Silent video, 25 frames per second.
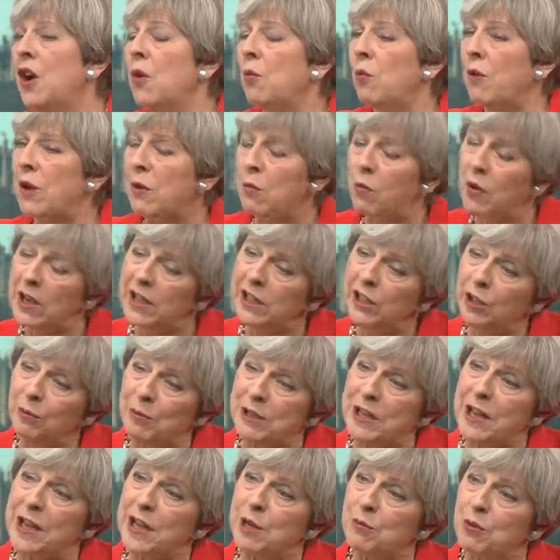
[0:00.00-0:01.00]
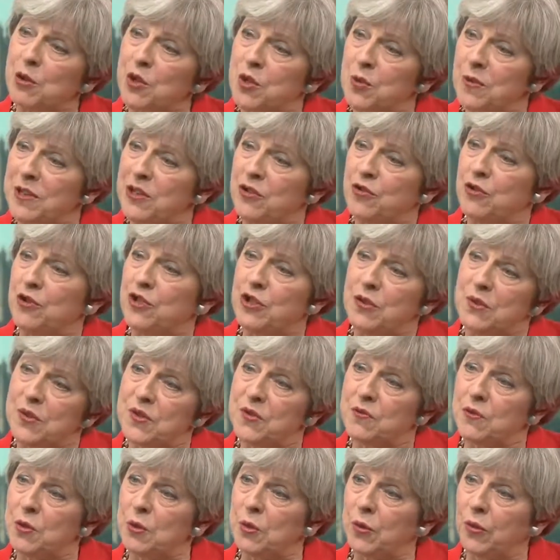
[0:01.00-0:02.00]
We will be able to
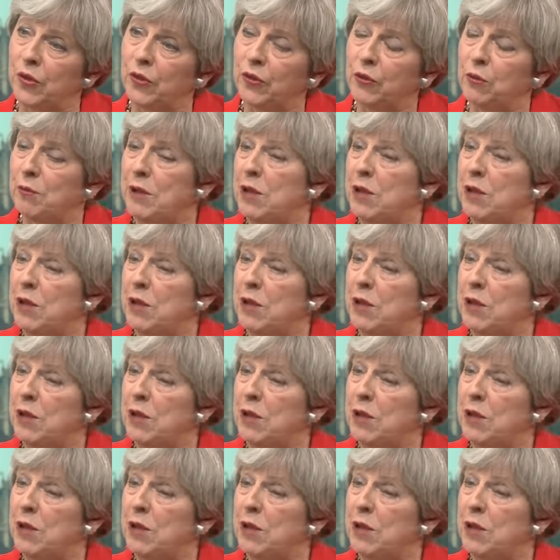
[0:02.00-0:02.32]
introduce rules for